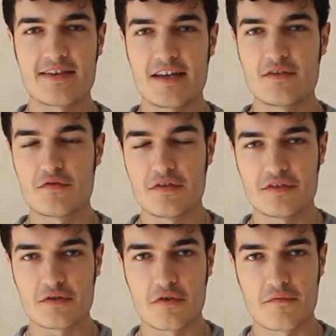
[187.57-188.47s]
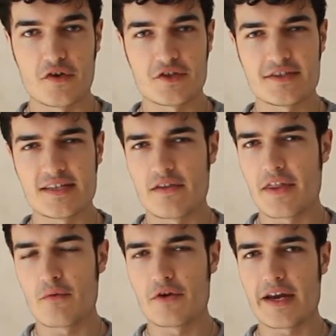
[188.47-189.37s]
10 to 15 conversions and
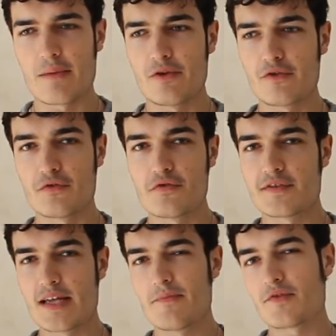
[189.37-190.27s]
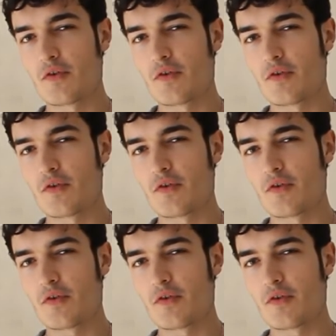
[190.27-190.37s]
they were able to use them.